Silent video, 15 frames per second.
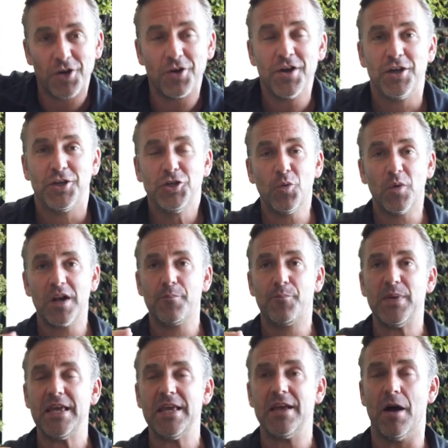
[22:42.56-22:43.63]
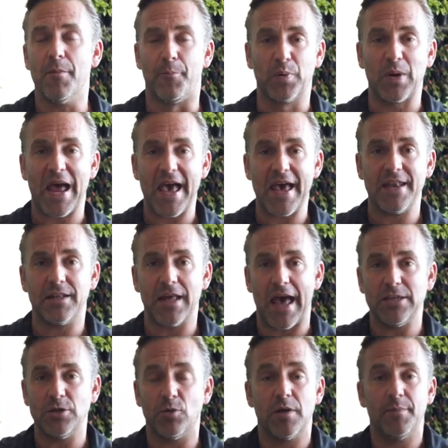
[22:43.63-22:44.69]
So you wanna be a brand
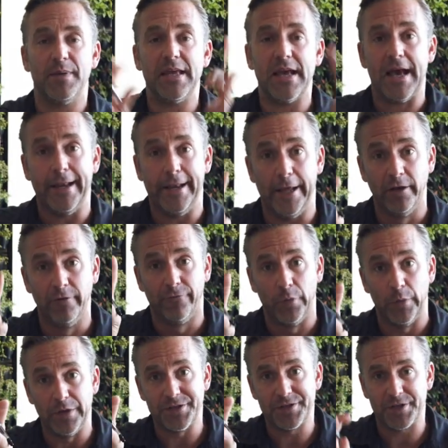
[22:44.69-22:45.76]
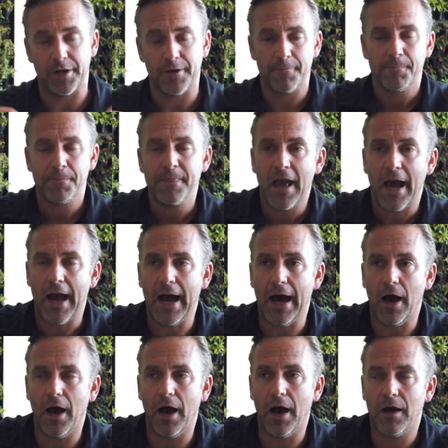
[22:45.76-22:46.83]
and you wanna be an influencer,
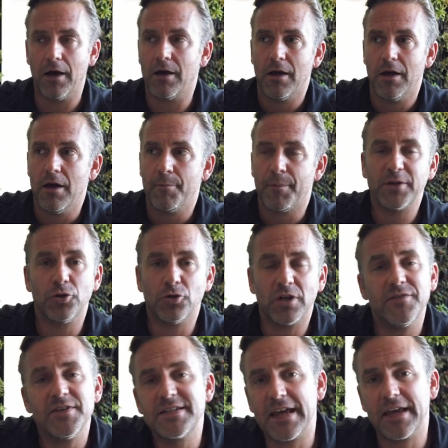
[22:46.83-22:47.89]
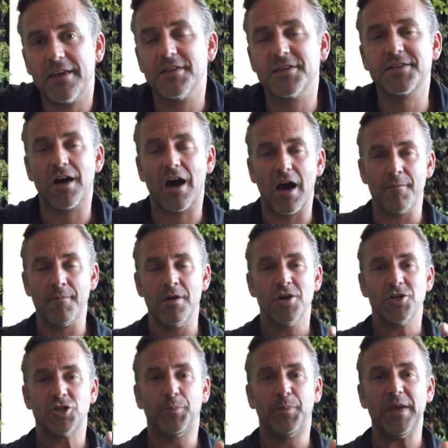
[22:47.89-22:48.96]
but you're not even taking the
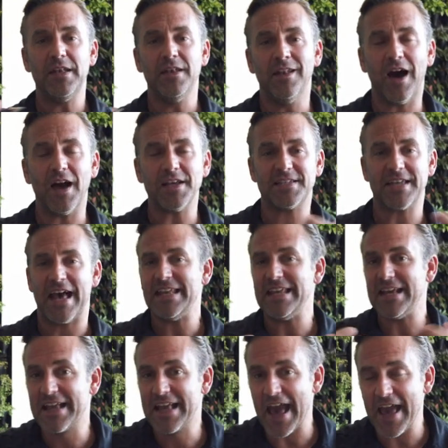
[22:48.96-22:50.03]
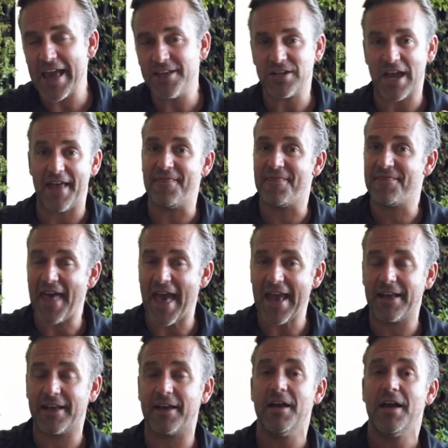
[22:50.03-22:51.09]
time to be nice and engage and
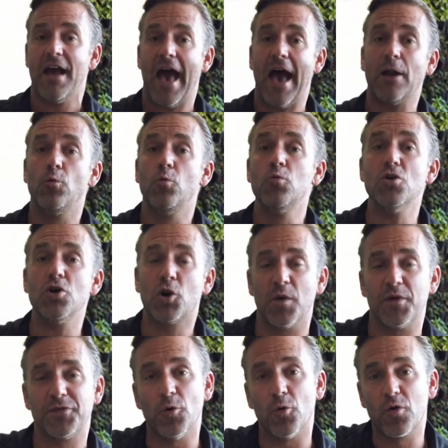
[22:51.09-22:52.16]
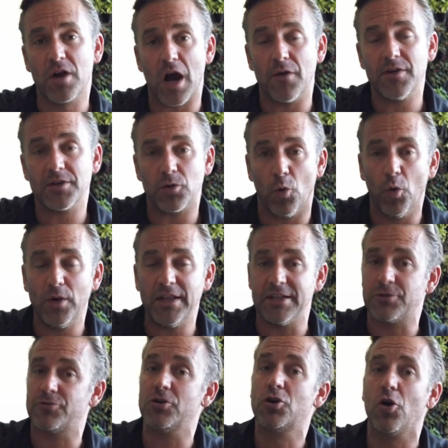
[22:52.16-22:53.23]
thank and work with your current
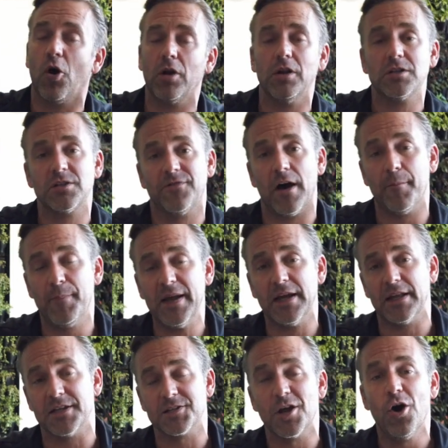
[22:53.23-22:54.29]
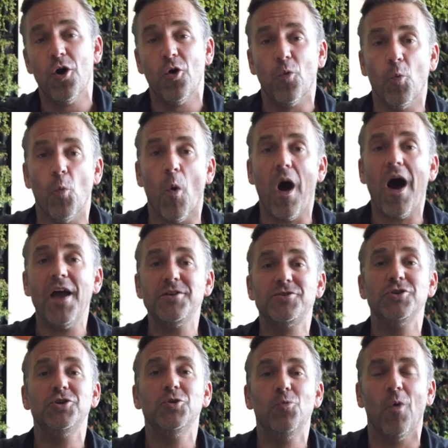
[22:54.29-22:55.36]
audience, regardless of how big it is.
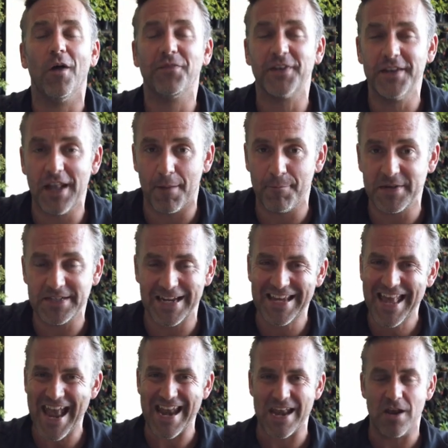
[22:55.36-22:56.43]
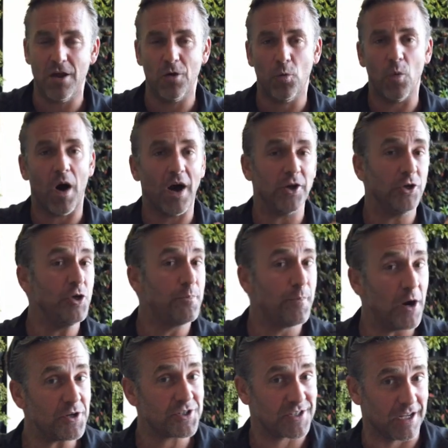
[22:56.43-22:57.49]
Why do you want the numbers? Again, why are
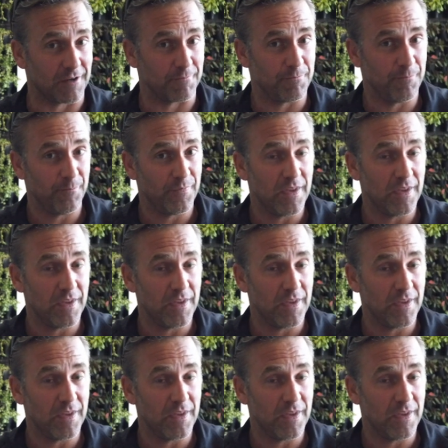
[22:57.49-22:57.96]
you posting?